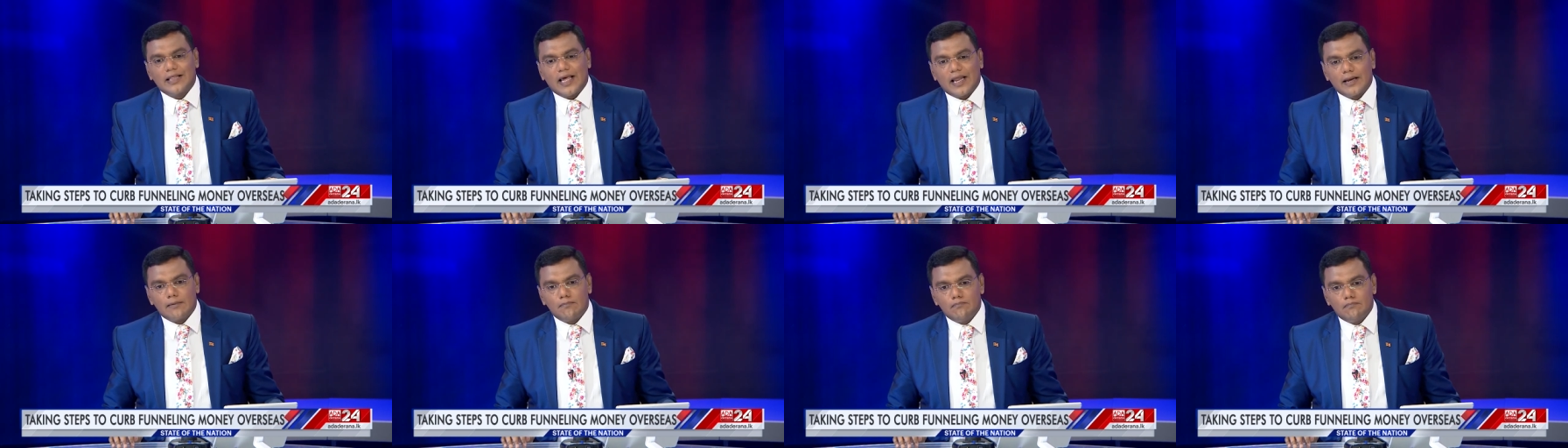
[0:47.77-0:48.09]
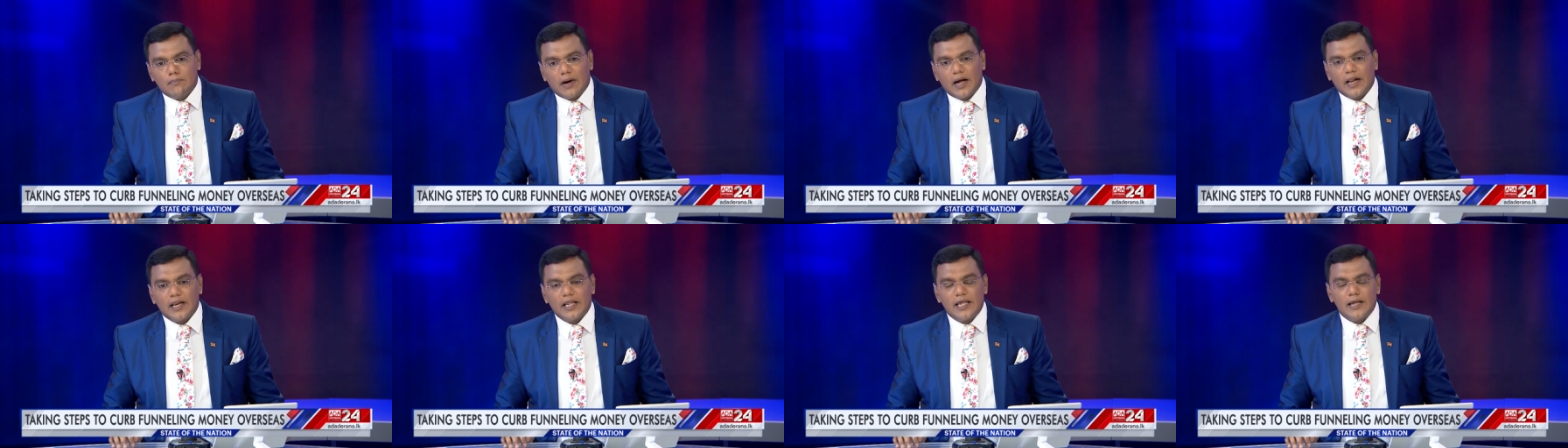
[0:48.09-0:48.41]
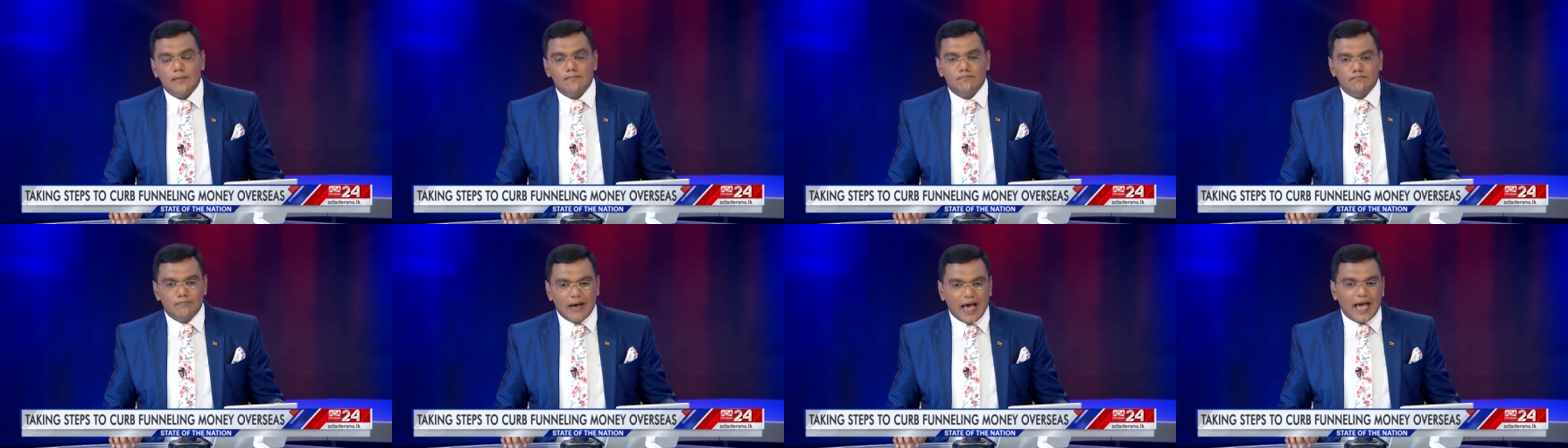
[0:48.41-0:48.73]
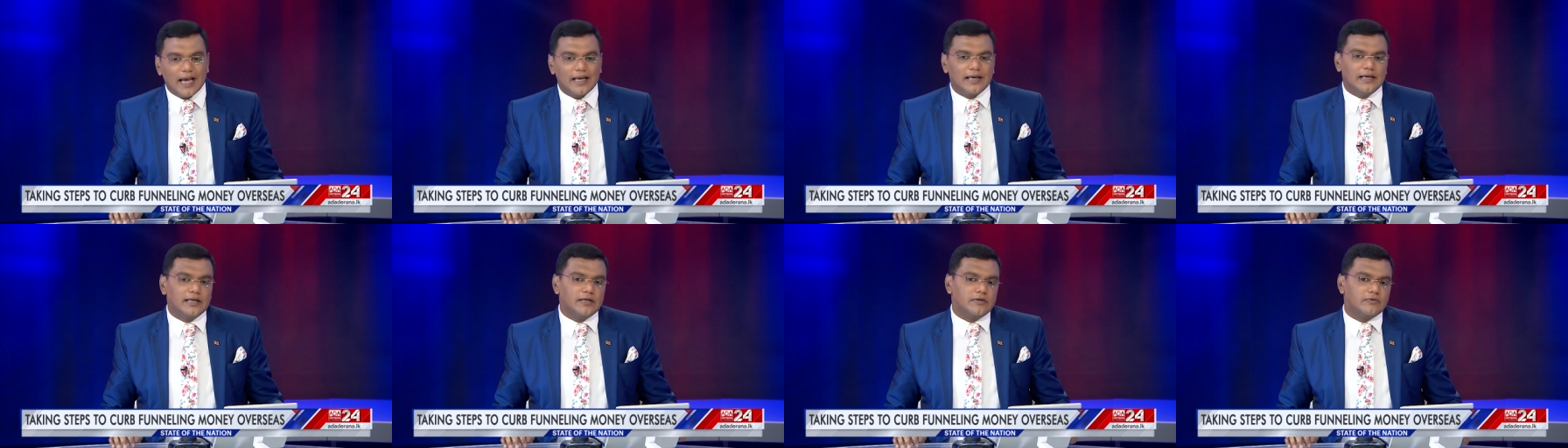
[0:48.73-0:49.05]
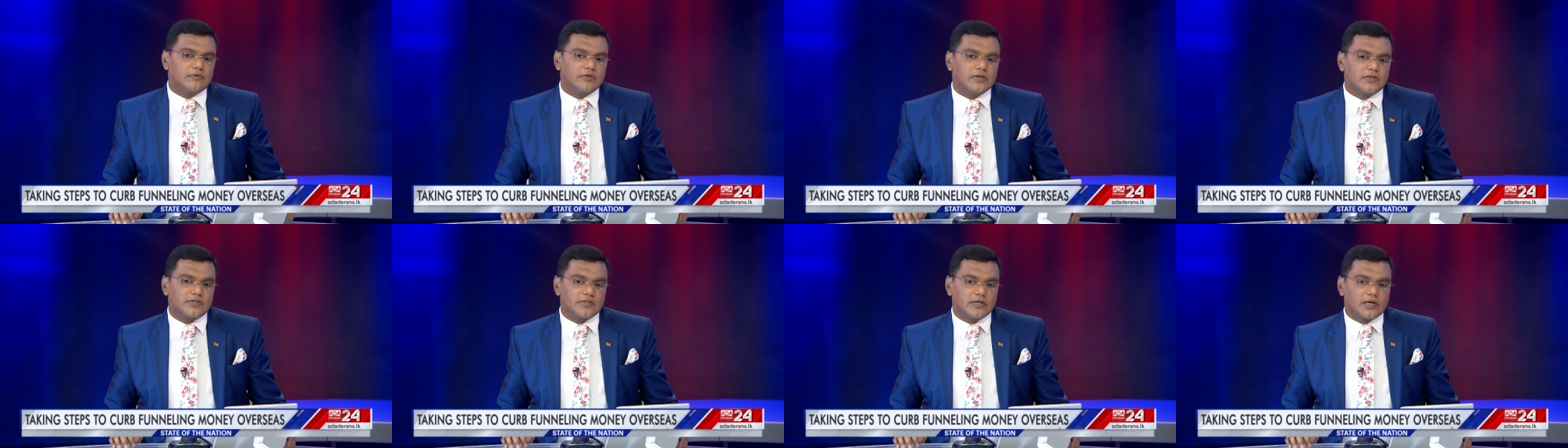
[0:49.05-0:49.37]
that money back into
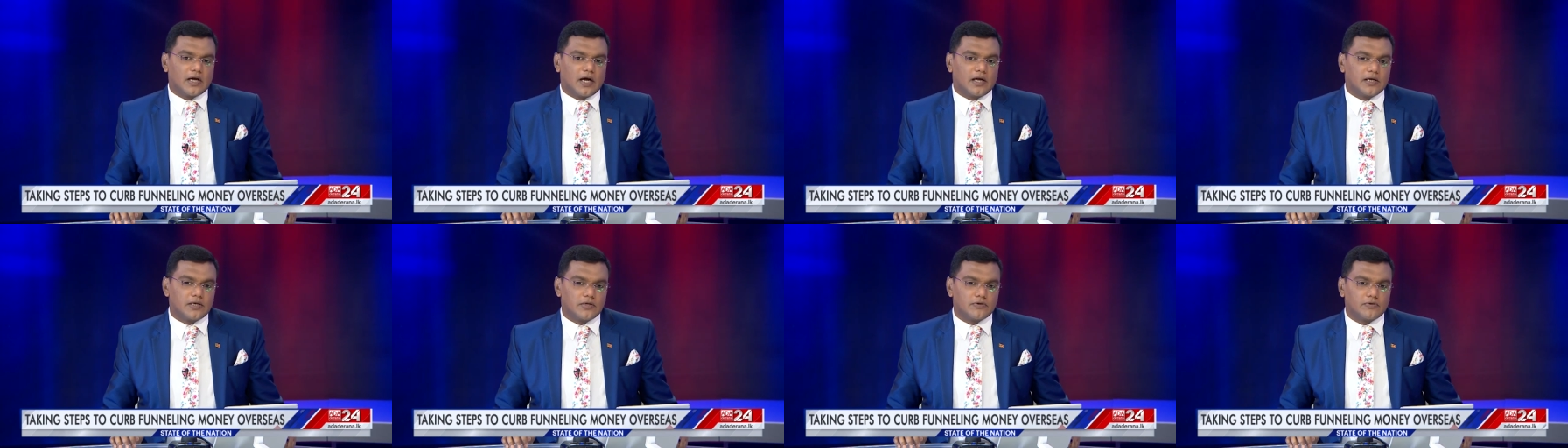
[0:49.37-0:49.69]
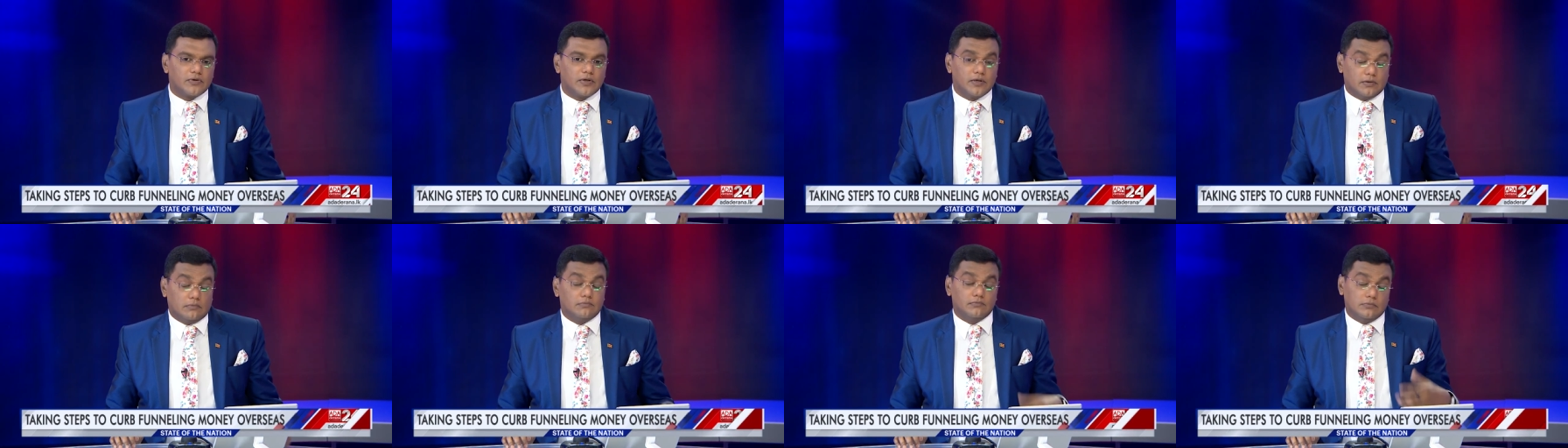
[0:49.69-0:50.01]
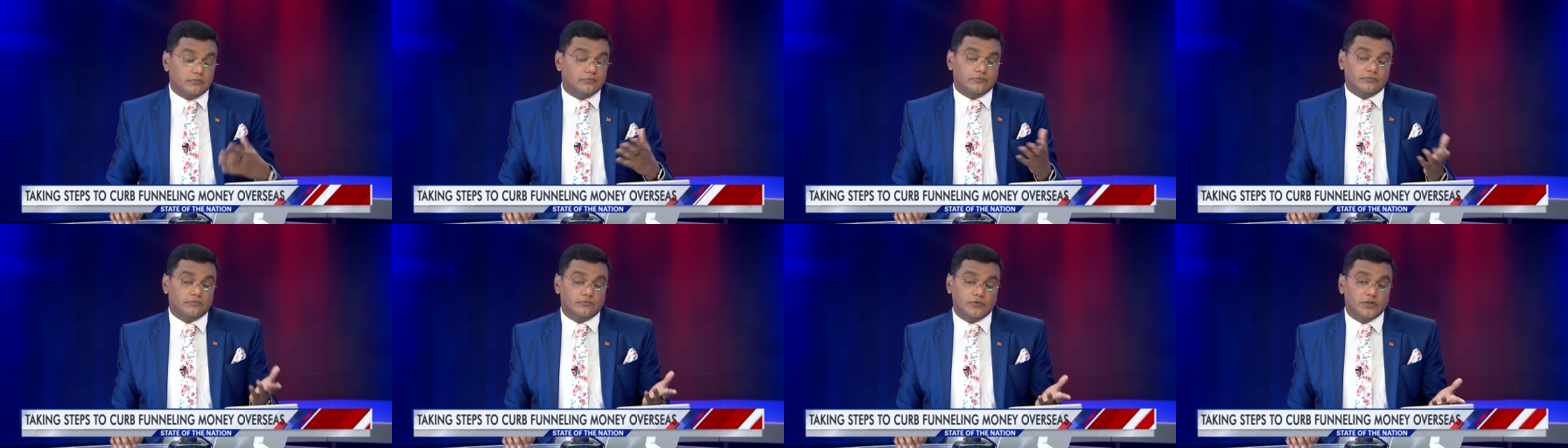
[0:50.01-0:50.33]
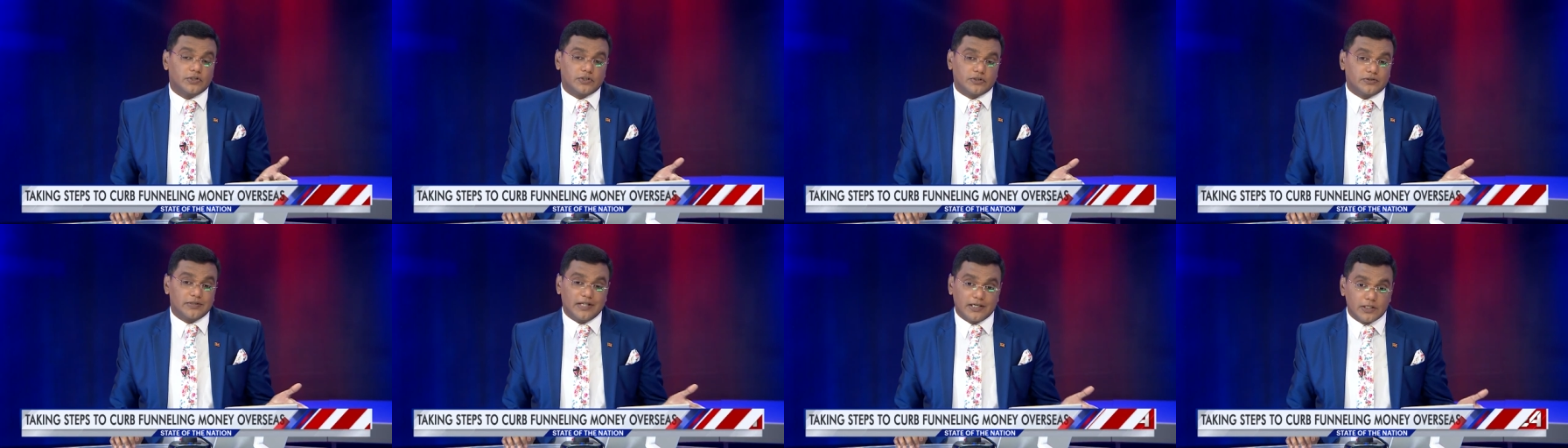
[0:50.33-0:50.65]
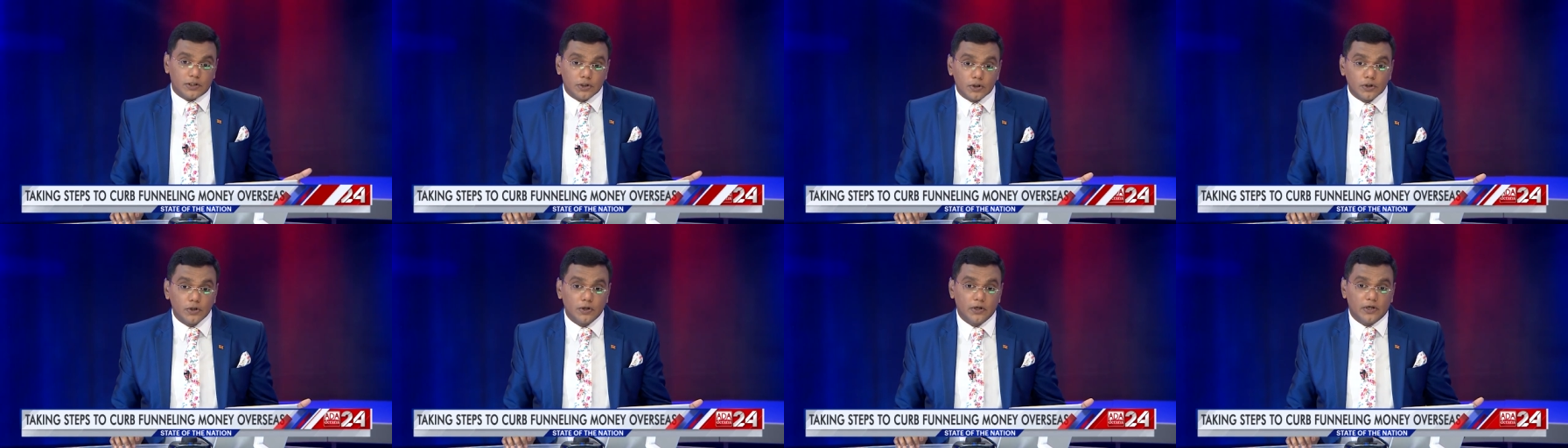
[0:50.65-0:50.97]
this country, which they
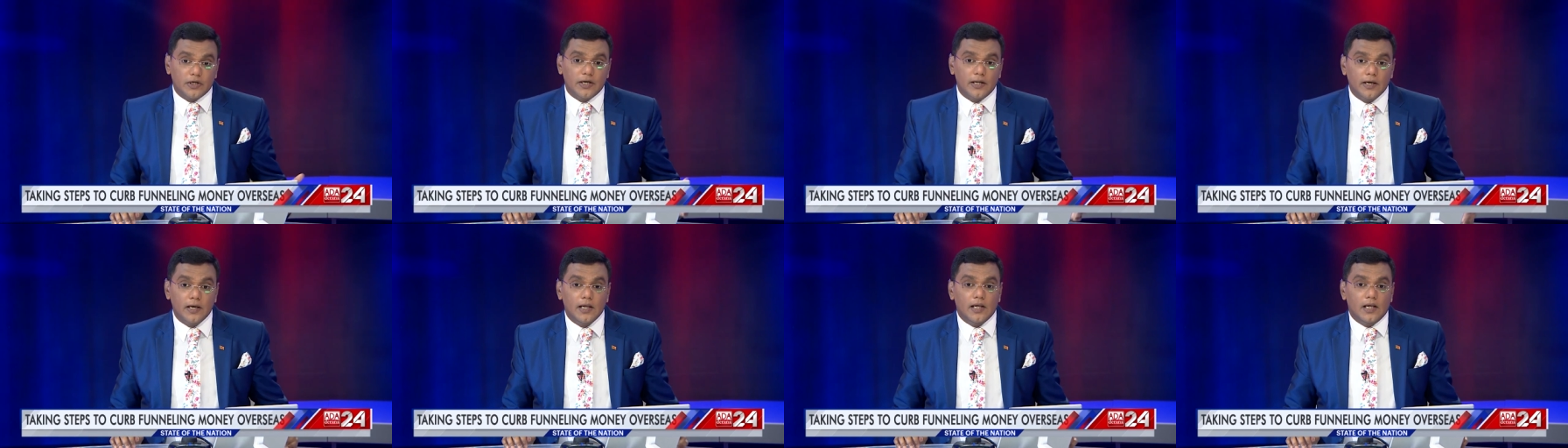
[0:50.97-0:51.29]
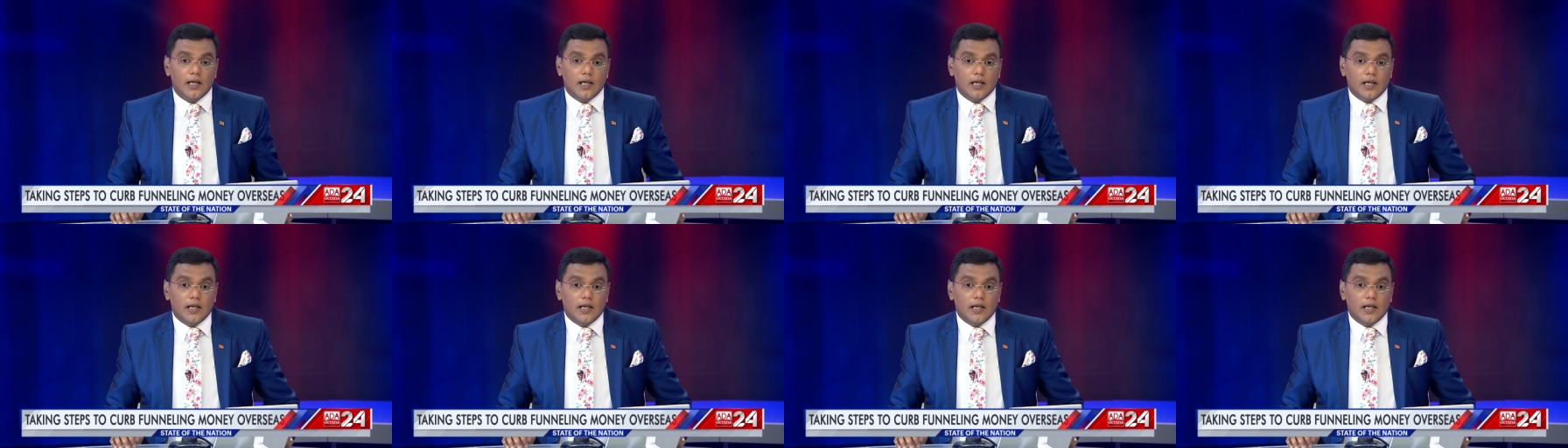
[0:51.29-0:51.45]
should,